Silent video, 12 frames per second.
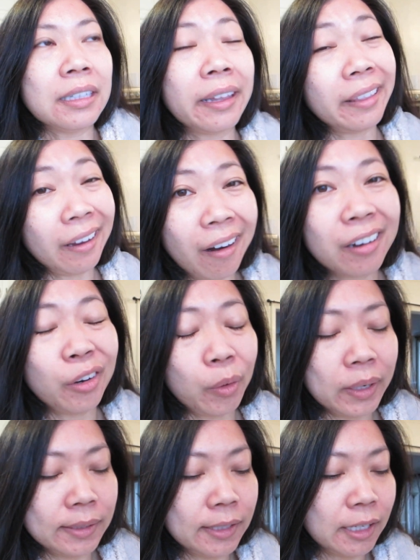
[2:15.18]
They are
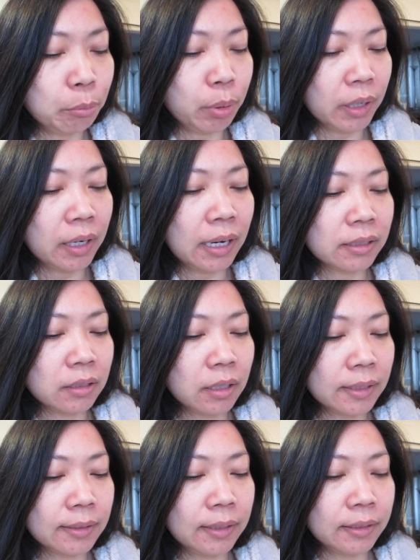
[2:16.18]
noisy, but as
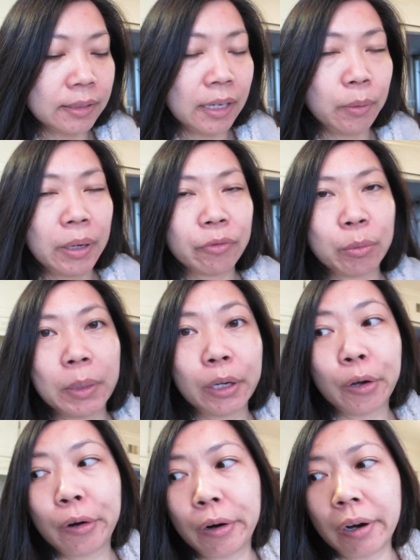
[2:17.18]
long as they stay away from my
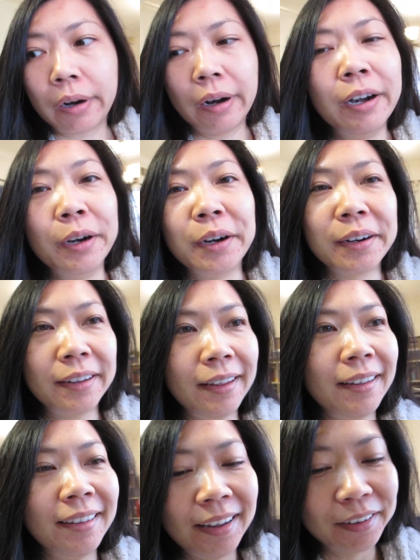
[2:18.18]
car,
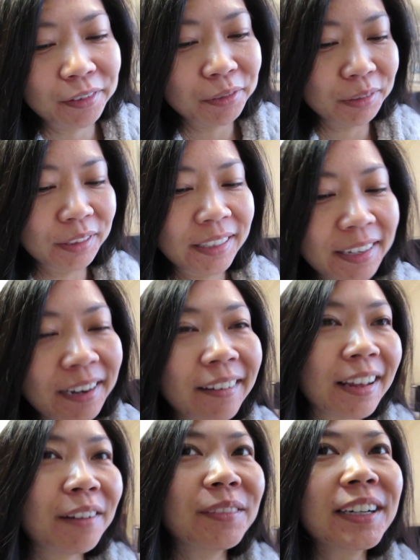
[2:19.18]
I don't really care
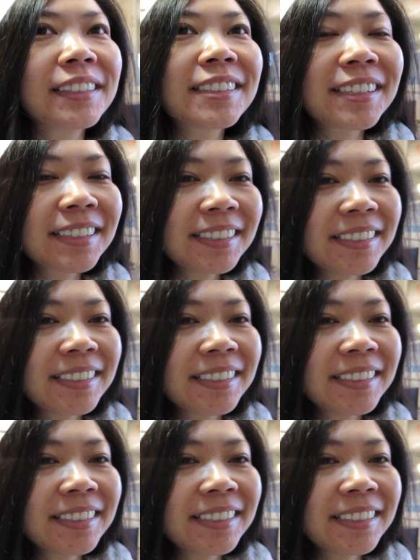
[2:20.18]
that much.